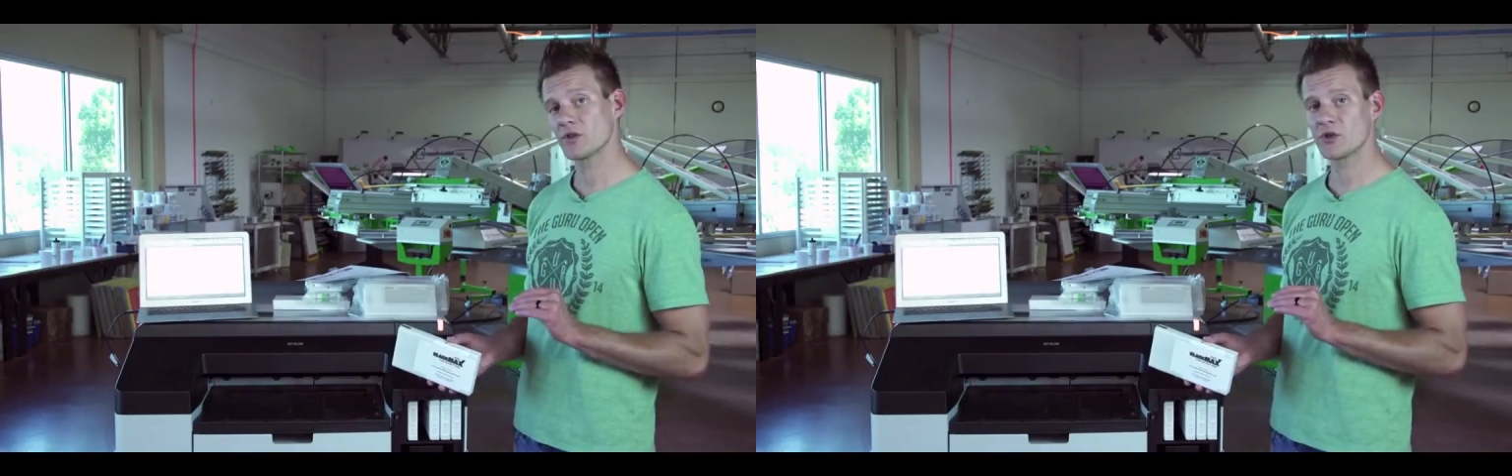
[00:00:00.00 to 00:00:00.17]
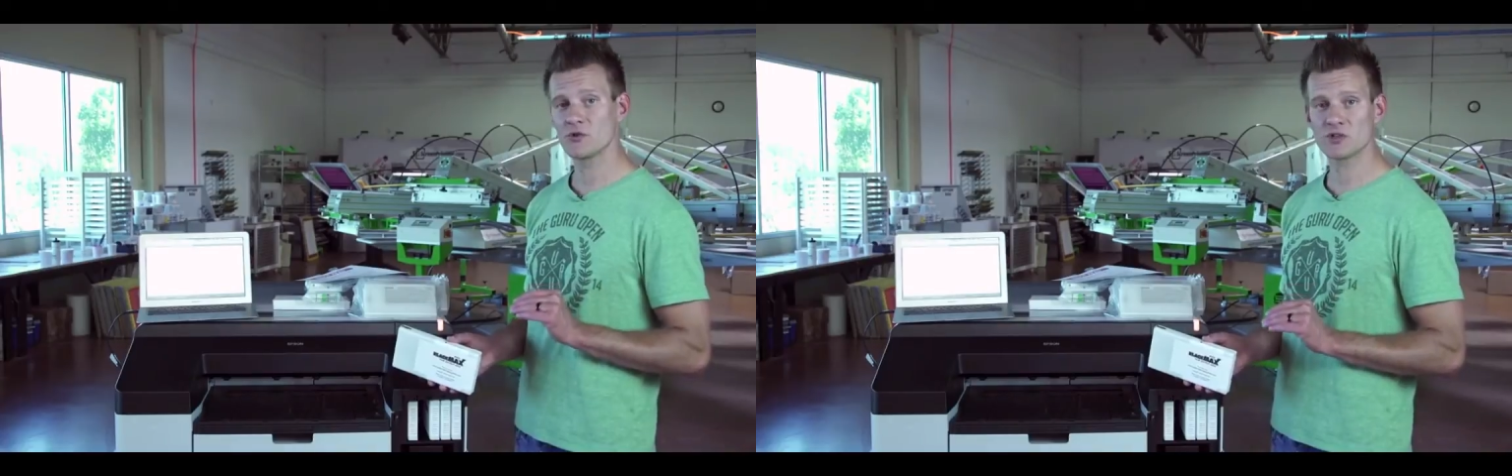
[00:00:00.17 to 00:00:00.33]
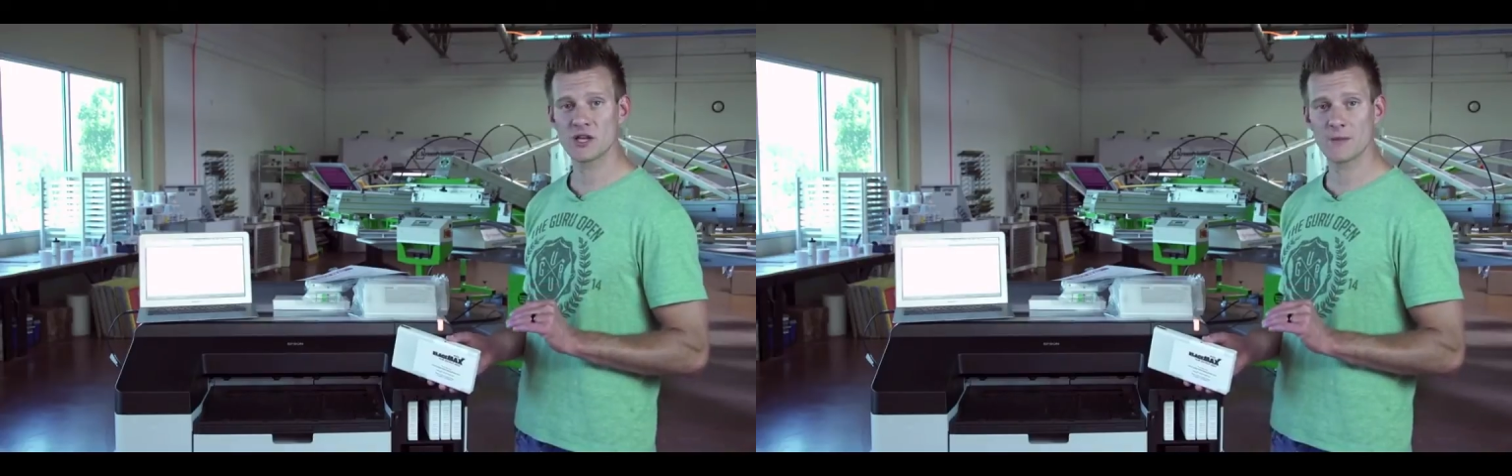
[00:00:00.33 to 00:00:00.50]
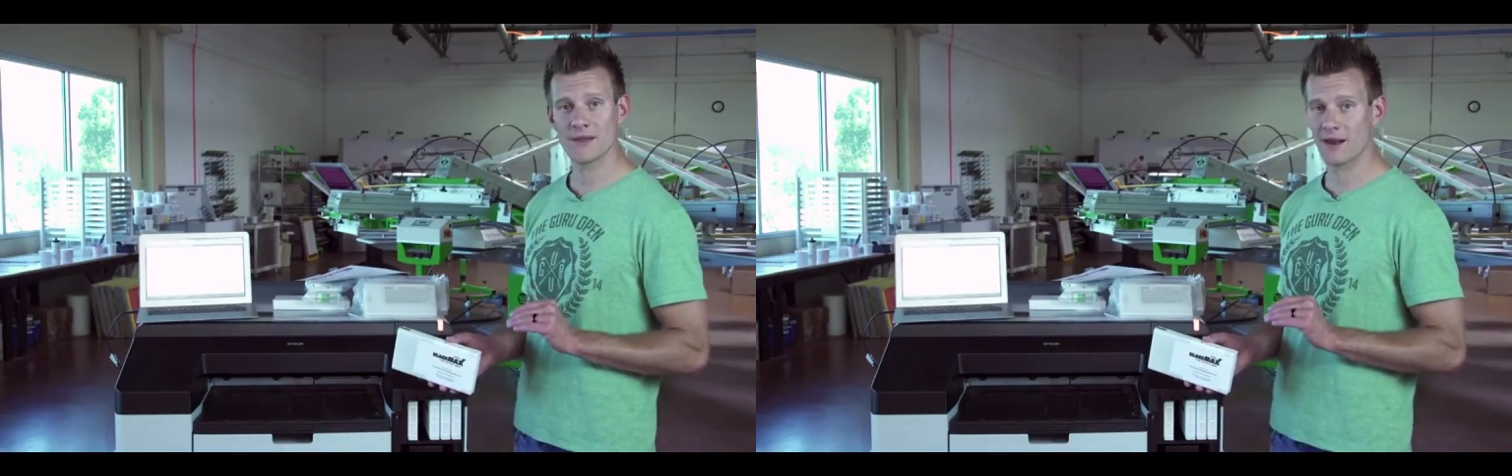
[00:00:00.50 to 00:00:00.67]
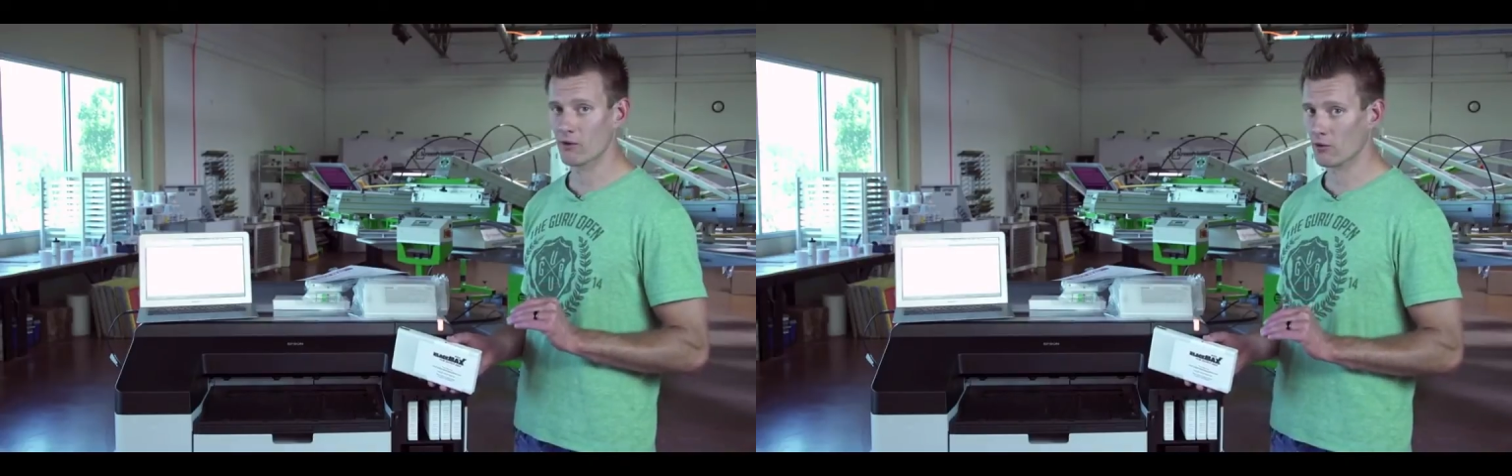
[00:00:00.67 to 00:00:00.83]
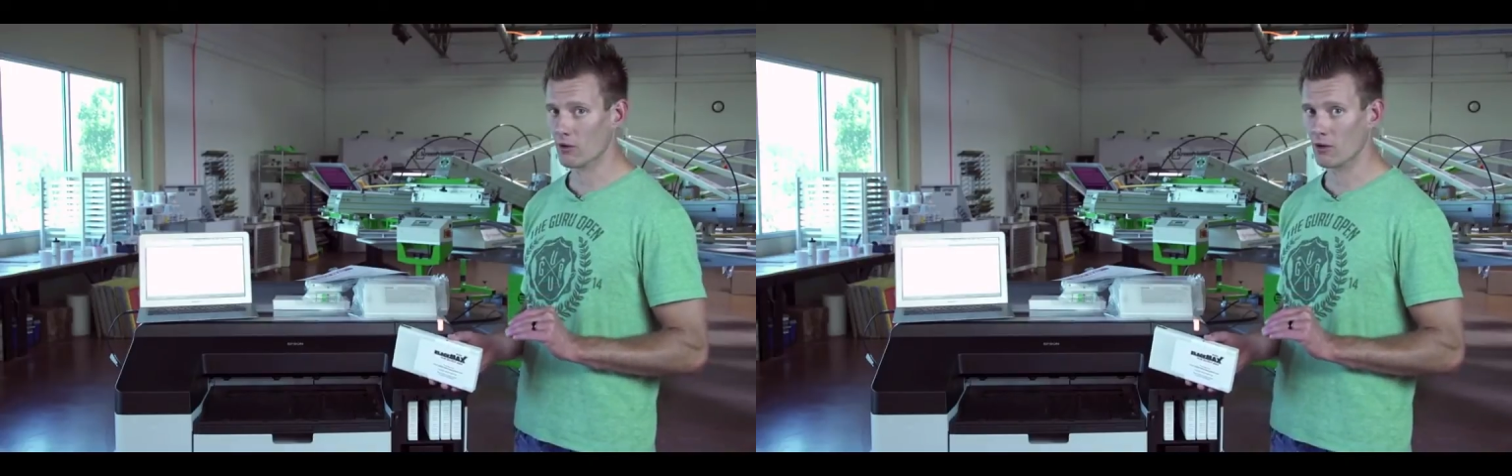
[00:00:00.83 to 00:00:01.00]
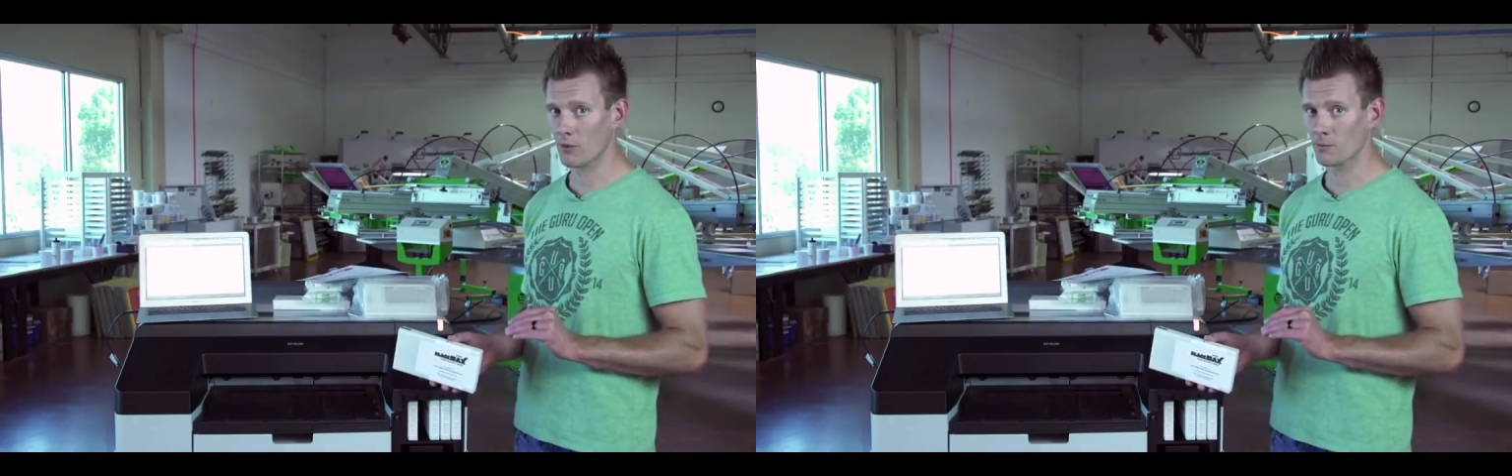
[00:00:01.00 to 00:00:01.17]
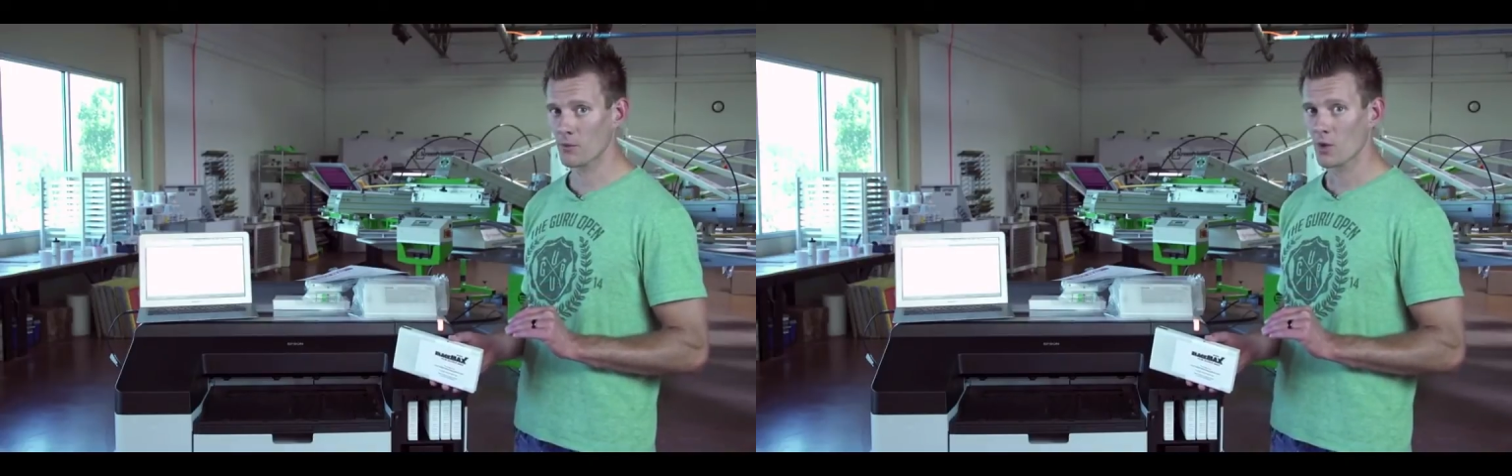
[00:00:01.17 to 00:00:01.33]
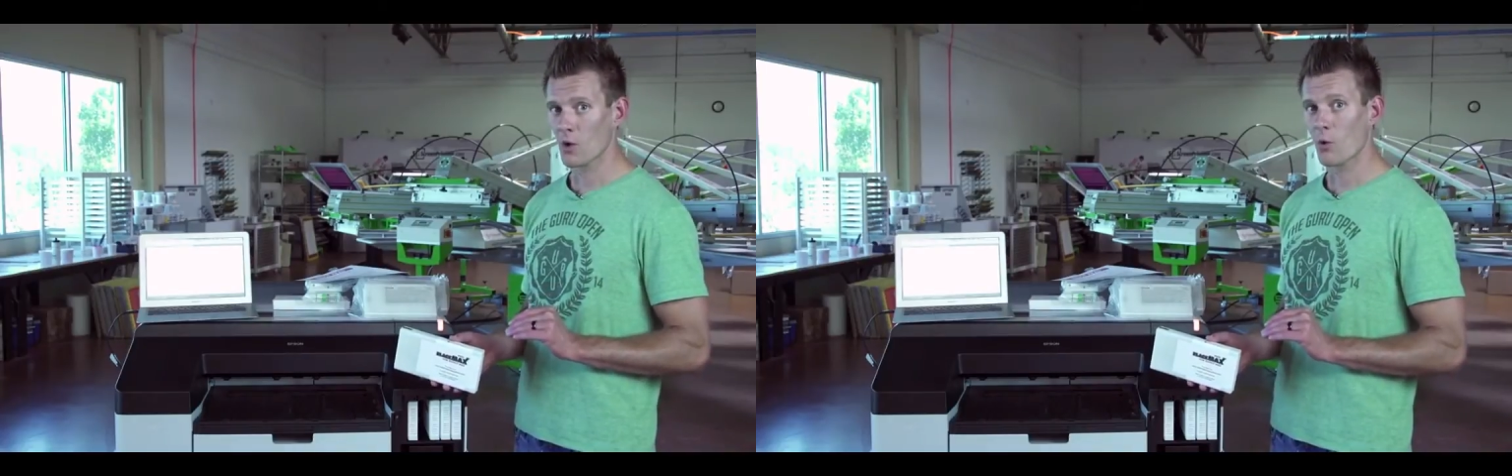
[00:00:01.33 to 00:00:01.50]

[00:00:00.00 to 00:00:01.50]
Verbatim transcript: a Q-tip and alcohol